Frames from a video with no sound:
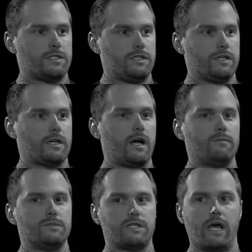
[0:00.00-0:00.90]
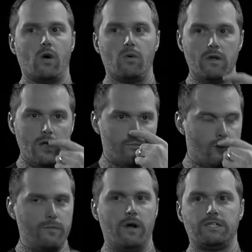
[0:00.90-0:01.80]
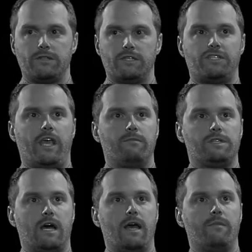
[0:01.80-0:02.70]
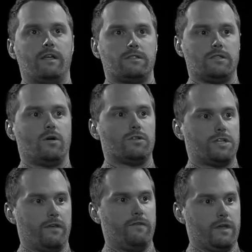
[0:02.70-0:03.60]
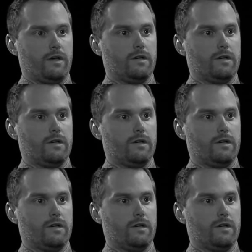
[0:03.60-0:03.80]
It comes out pretty much at the same time as La Dolce Vita.